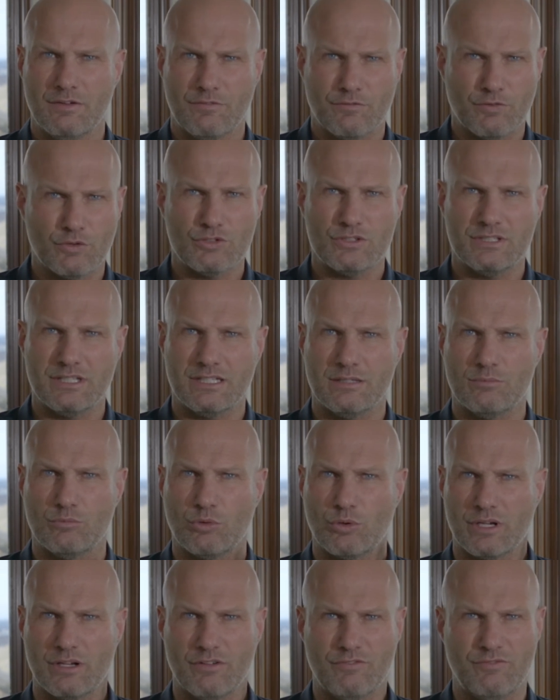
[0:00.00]
first thing in the
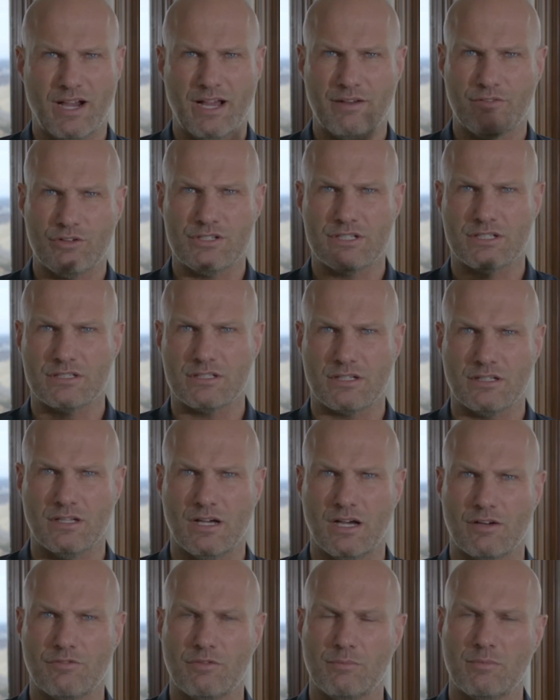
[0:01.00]
morning at 5 or 6
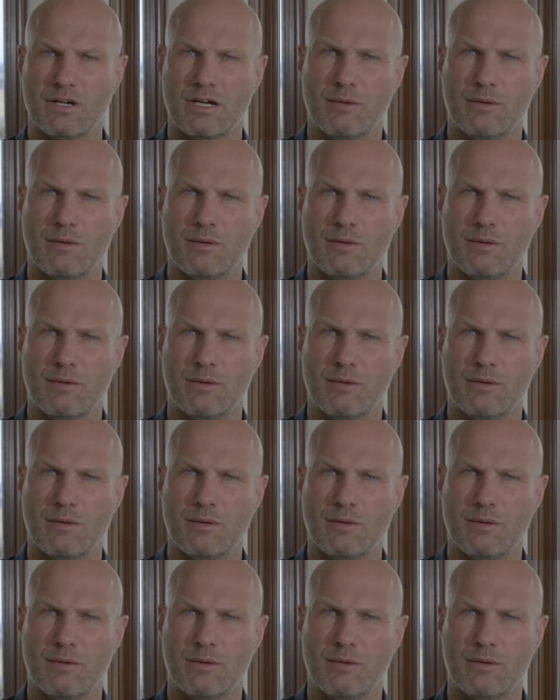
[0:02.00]
o'clock from a